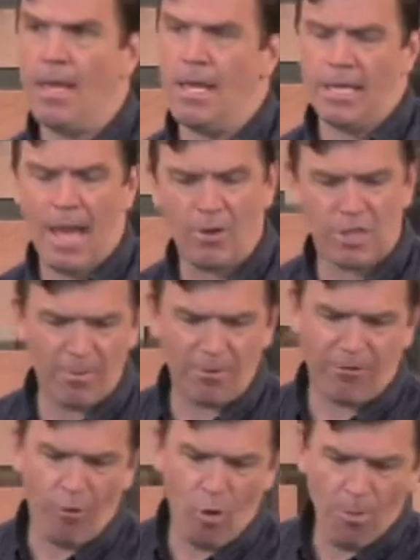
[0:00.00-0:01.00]
Now, in chapter
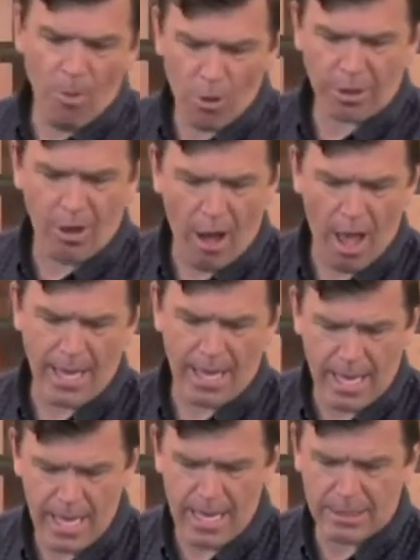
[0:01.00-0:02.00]
4, Mordecai
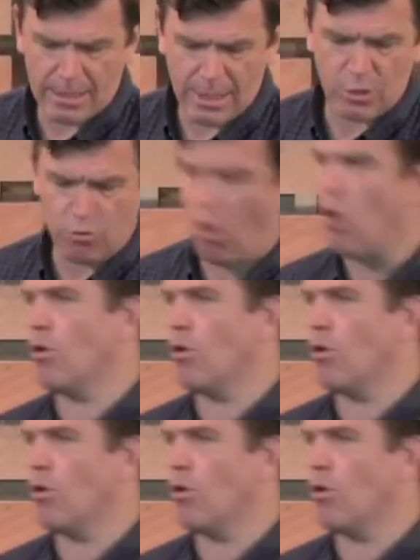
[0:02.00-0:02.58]
hears this royal